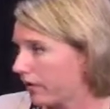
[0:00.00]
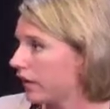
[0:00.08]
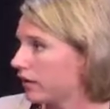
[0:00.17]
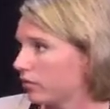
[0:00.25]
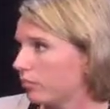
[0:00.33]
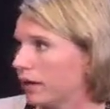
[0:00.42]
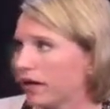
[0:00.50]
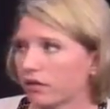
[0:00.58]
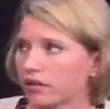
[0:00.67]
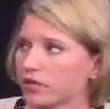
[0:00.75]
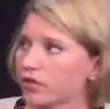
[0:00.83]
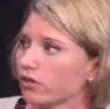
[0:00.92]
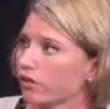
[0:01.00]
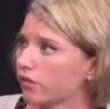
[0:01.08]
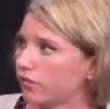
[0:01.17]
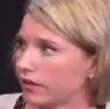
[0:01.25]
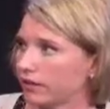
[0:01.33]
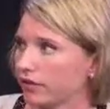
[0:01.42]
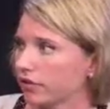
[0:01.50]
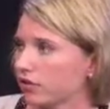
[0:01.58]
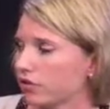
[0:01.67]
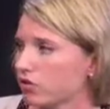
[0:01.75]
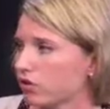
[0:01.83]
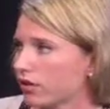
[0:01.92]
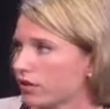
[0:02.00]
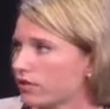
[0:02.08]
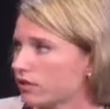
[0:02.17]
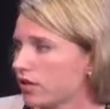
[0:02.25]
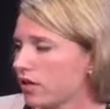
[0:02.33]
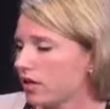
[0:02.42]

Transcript: and go back onto their regular insurance.